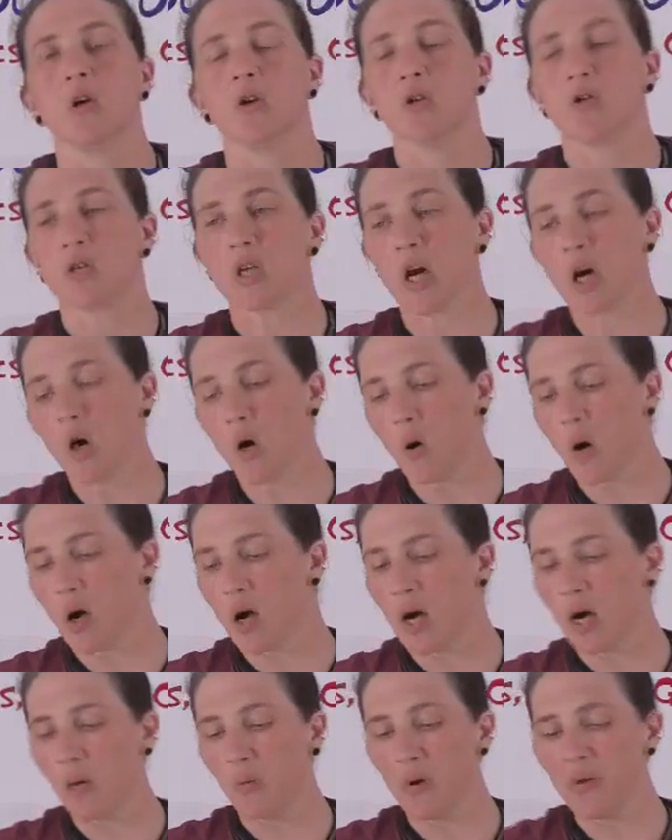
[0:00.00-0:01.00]
So
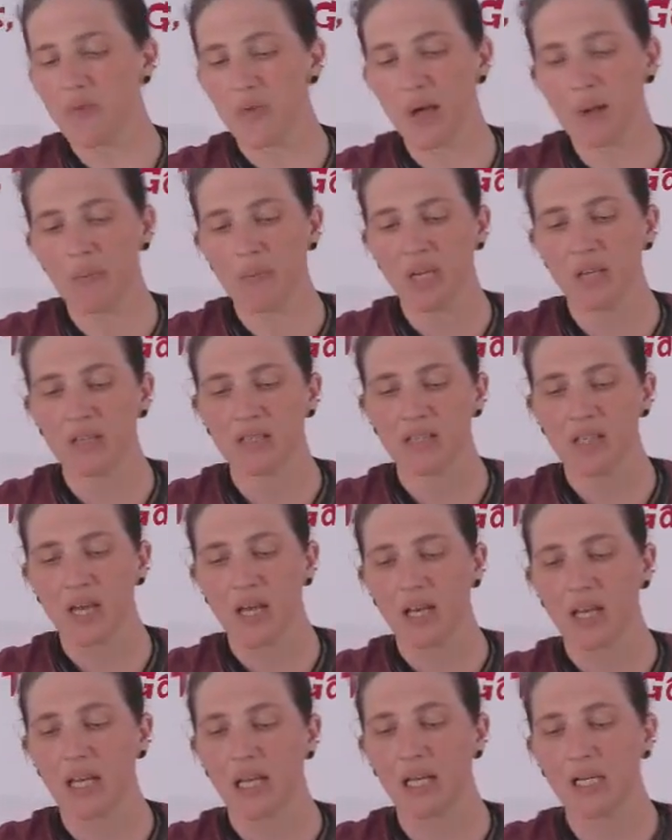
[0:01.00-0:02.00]
with that being
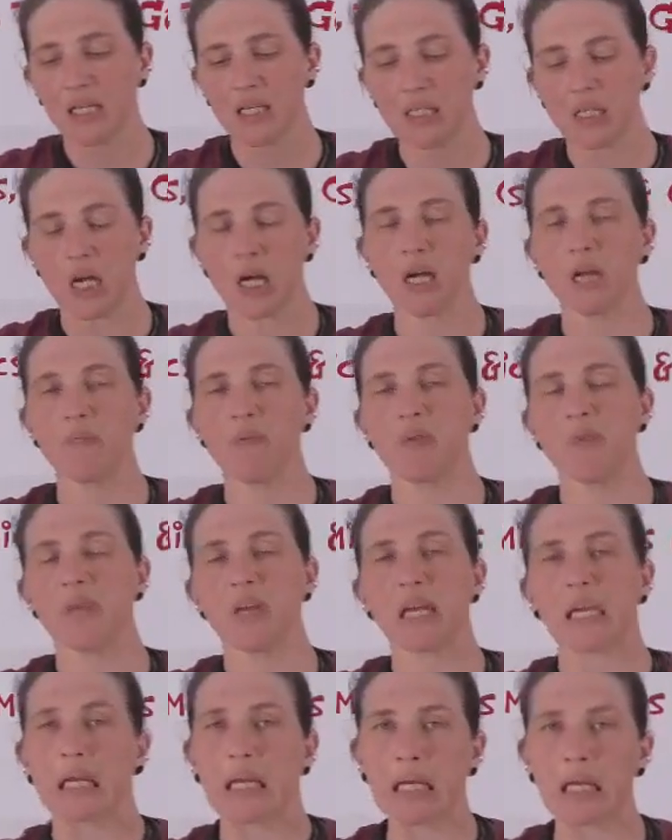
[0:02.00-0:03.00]
said, anytime
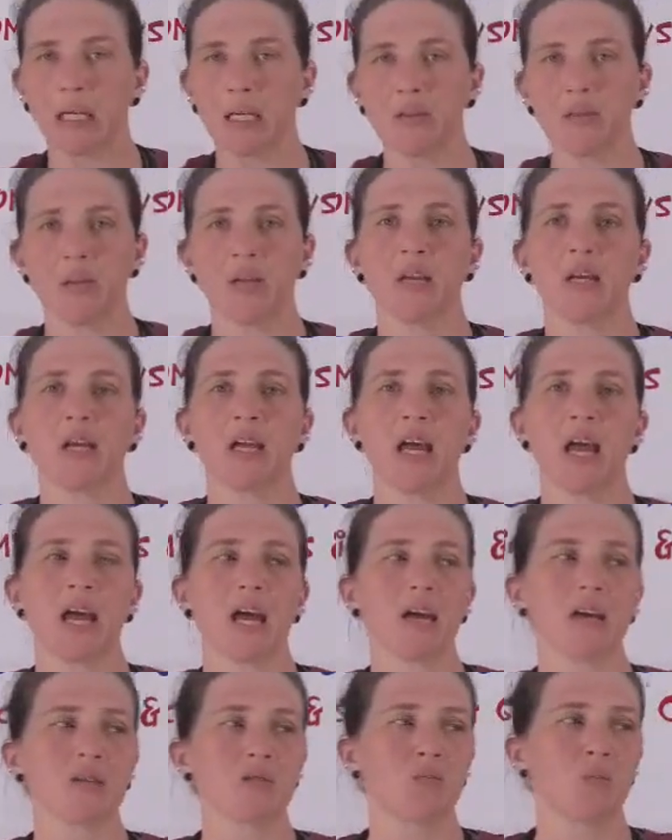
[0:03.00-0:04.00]
that anything
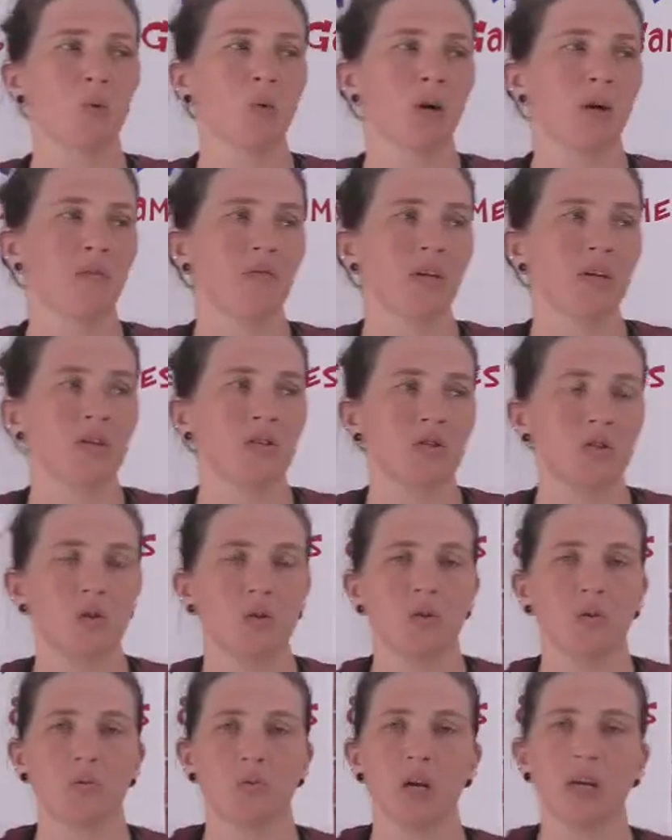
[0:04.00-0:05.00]
has more than 2
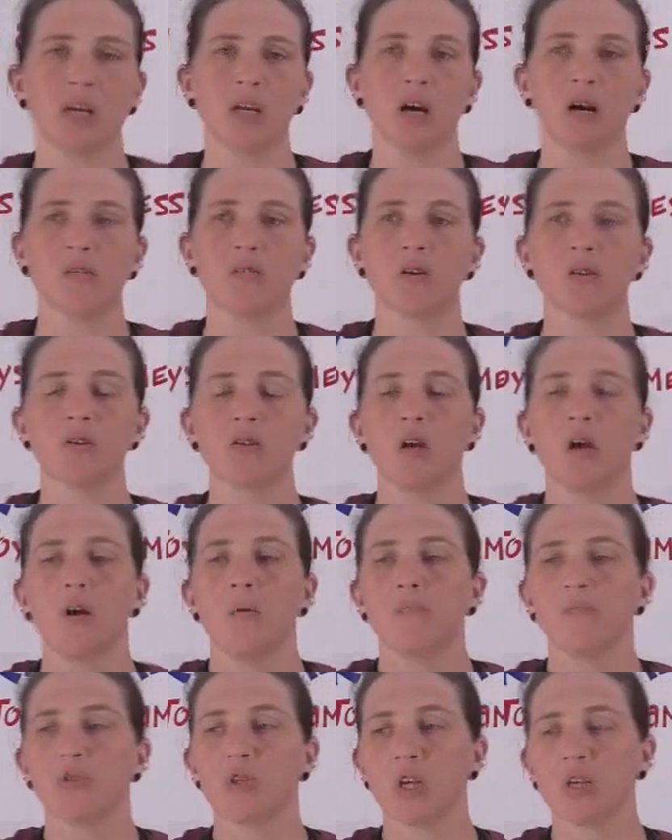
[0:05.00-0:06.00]
to 3 covers,
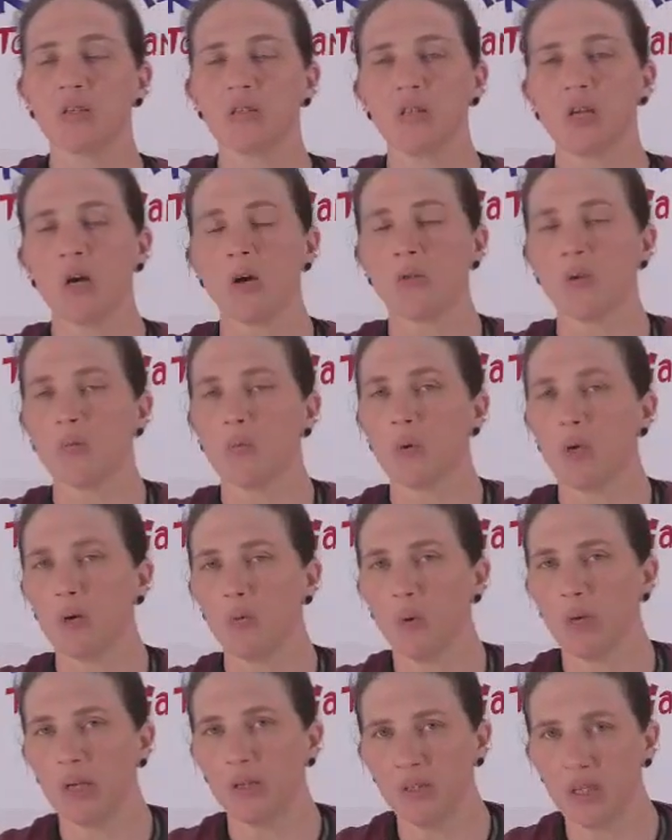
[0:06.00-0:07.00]
just know that we
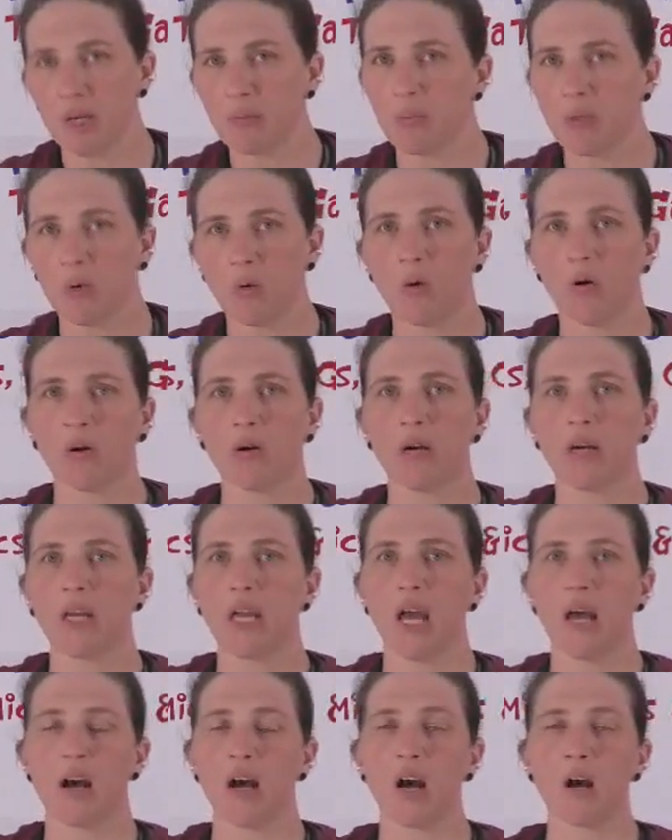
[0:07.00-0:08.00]
will not be ordering
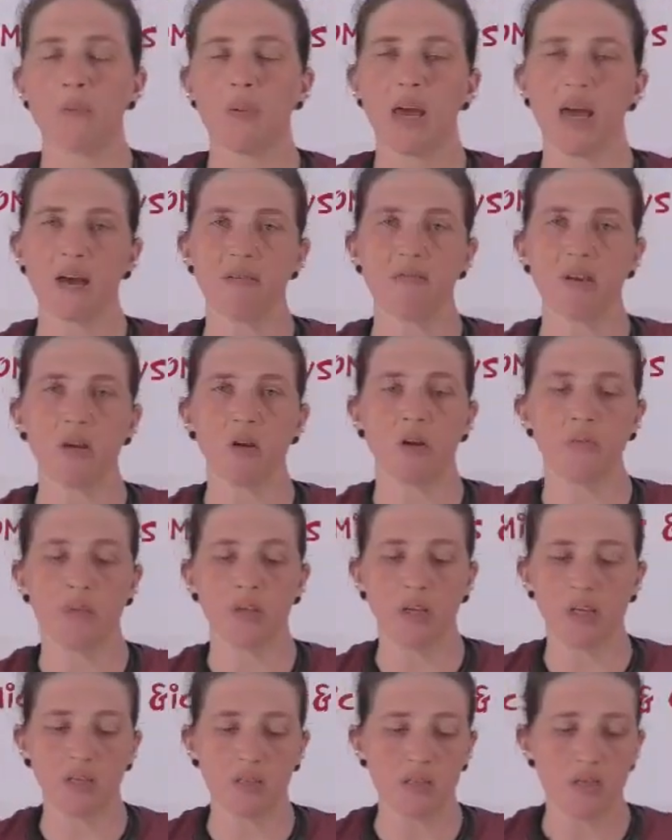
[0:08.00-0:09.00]
up heavy on
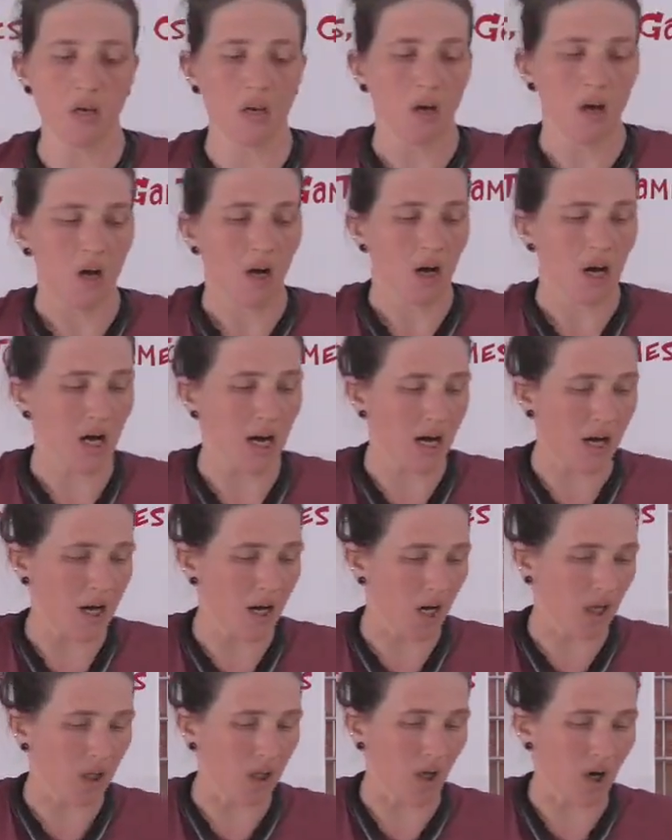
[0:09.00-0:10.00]
these.
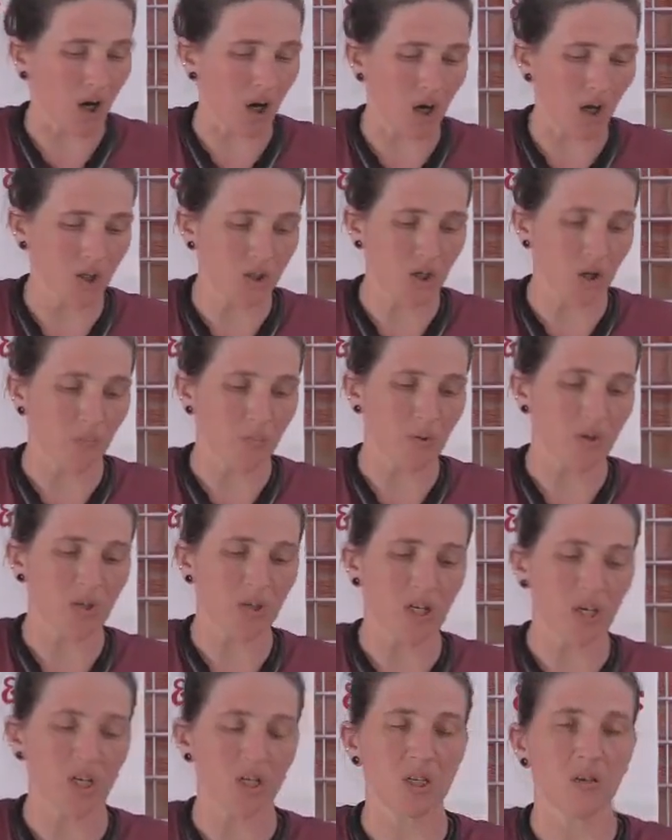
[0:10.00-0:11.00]
A large
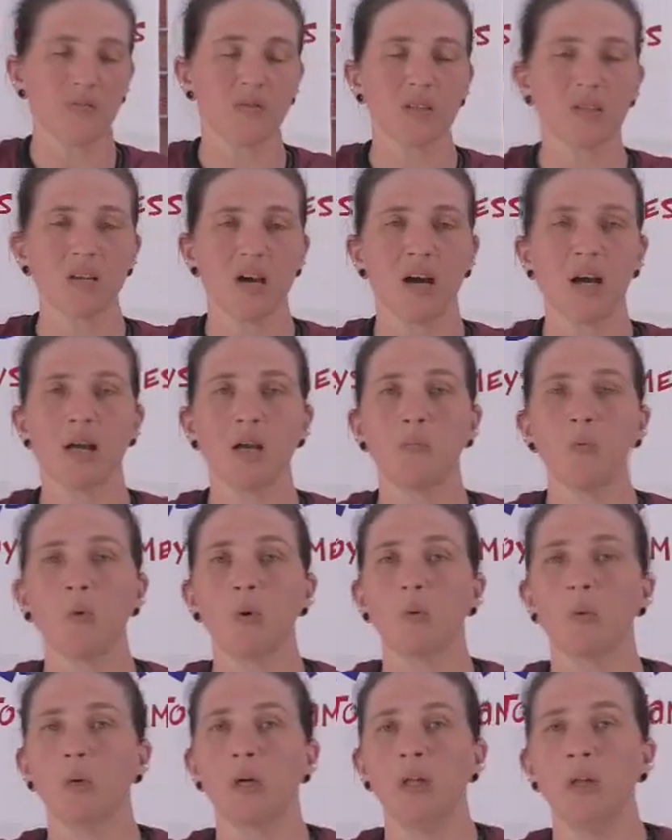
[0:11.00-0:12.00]
percentage of the time, we
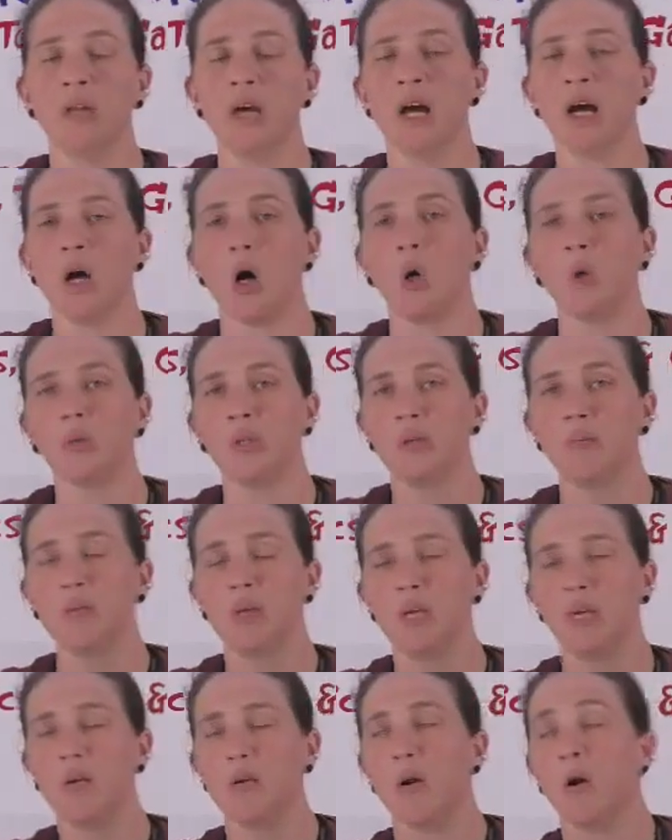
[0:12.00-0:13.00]
will only
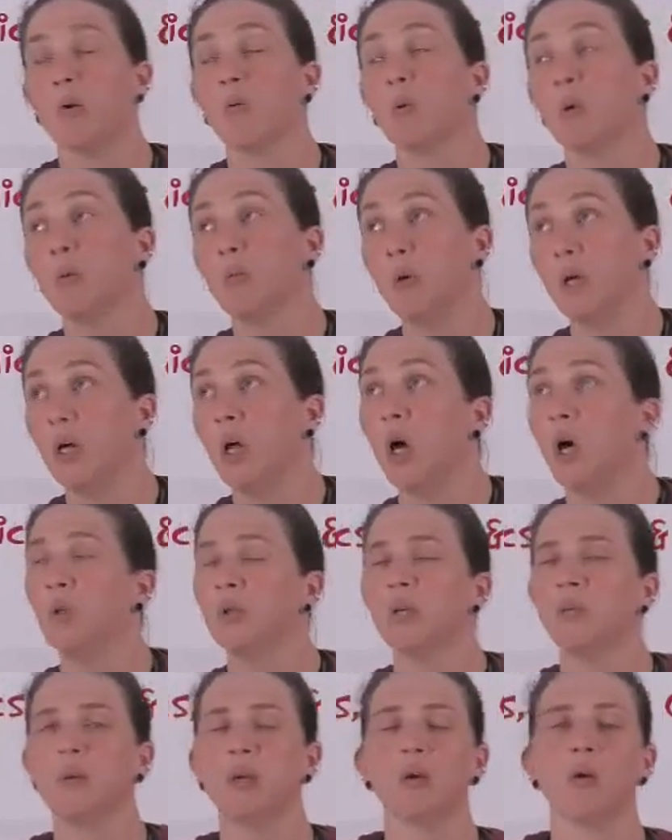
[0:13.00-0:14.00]
be
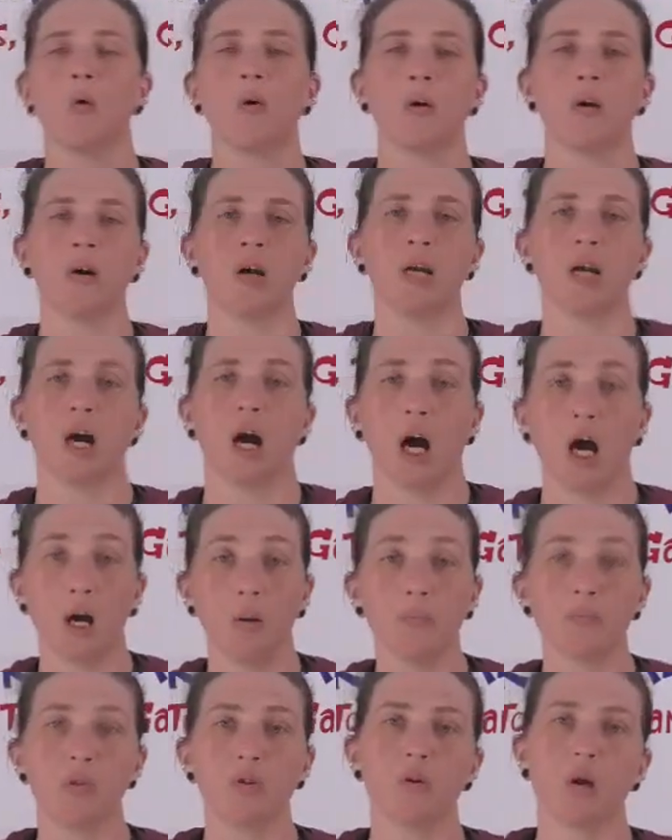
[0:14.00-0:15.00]
ordering
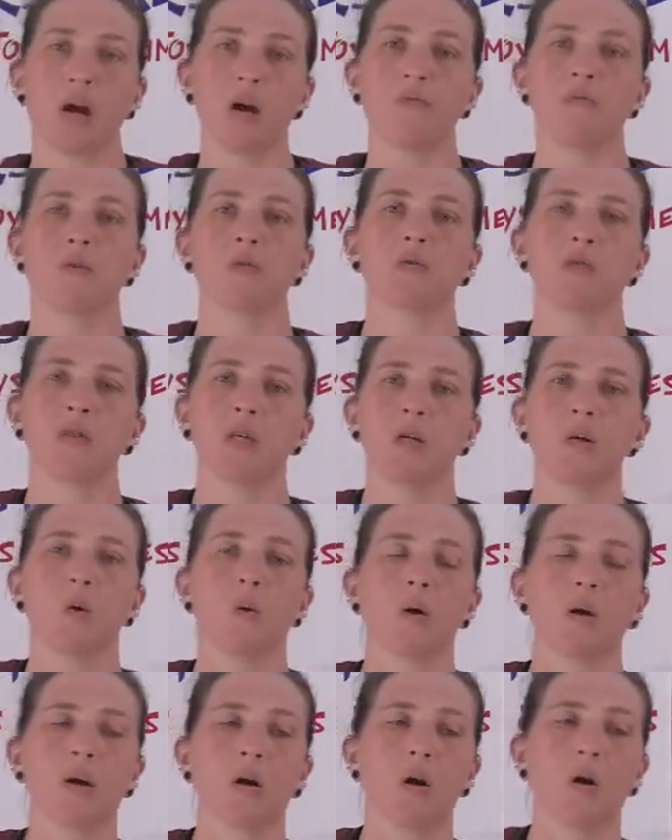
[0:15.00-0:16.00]
up to FOC
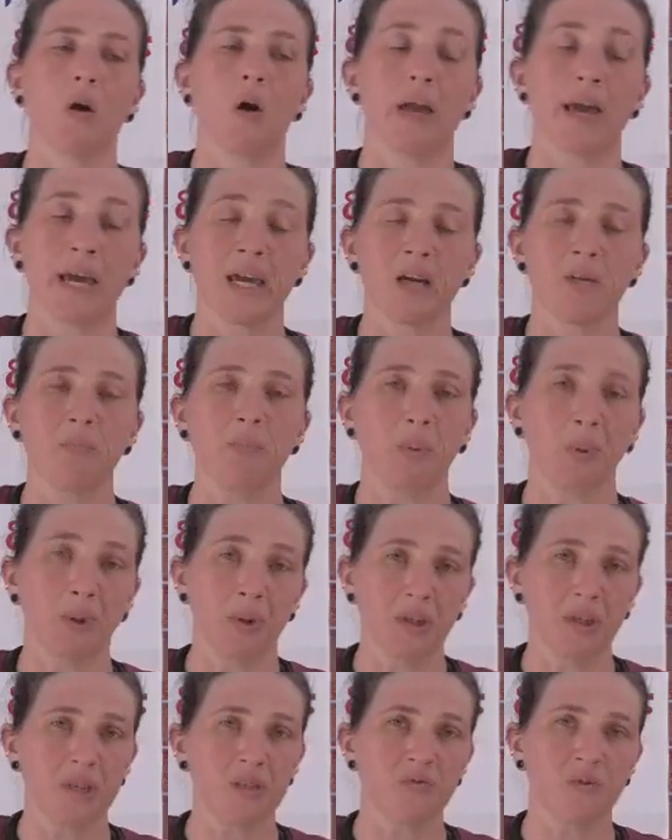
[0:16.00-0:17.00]
order and pull
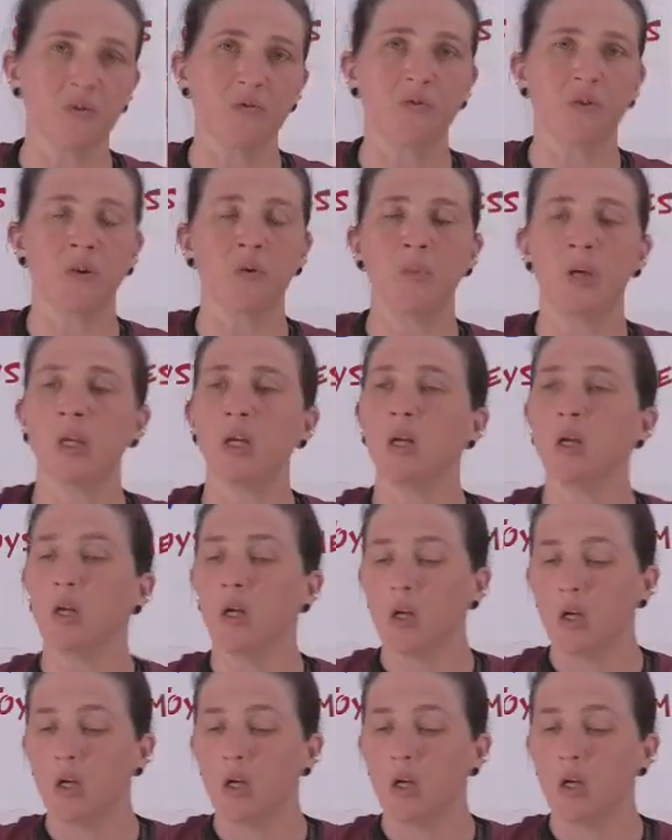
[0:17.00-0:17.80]
list fulfillment.